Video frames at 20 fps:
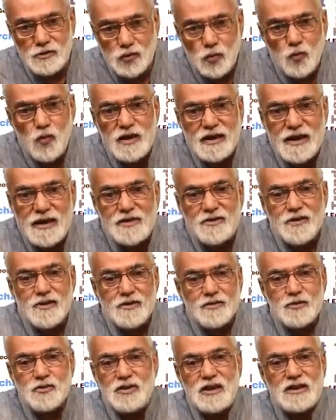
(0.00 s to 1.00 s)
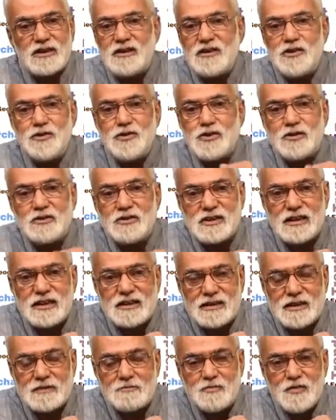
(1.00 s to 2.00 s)
toolkit to this new
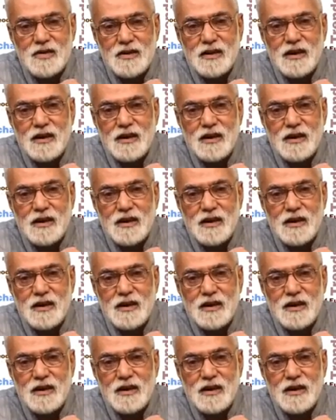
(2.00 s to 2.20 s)
ecosystem.